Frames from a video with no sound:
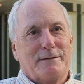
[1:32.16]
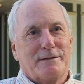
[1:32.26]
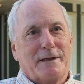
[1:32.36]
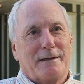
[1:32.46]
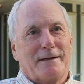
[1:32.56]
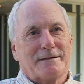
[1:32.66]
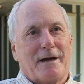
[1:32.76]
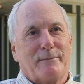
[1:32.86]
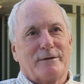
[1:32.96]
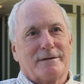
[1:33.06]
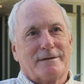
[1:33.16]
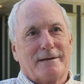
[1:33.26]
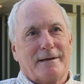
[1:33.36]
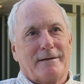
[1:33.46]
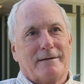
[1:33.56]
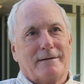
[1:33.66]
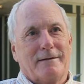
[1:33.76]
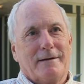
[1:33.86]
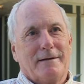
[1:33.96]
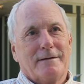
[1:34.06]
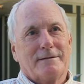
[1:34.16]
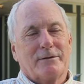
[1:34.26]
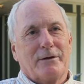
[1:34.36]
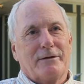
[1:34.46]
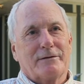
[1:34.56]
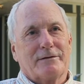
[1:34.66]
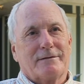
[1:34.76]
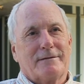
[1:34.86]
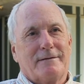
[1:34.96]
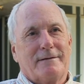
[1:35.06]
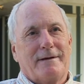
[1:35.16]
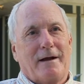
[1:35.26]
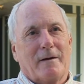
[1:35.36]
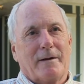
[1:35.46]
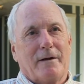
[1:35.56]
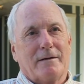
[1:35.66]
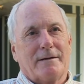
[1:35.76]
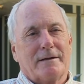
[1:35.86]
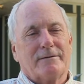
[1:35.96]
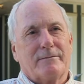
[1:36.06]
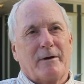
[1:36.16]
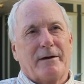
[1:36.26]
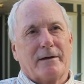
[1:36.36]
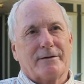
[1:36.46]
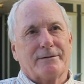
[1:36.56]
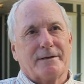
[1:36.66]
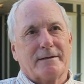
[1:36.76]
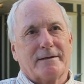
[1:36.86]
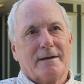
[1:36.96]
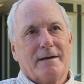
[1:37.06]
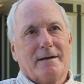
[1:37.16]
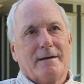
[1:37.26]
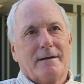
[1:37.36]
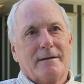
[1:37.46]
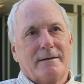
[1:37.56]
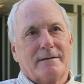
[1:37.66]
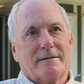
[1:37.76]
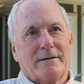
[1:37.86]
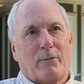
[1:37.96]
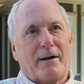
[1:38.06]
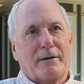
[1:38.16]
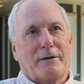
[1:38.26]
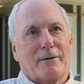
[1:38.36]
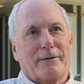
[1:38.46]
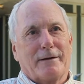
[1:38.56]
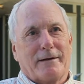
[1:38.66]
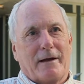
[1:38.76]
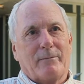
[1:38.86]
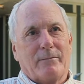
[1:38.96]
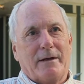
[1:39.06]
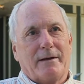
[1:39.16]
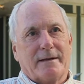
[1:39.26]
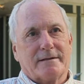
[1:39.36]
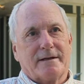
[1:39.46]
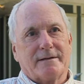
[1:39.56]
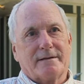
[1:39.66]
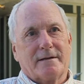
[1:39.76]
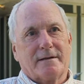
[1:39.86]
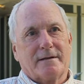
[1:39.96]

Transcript: seen his habits, and so you just carry on. That's what my doctor says. Yeah, it's hereditary in that sense.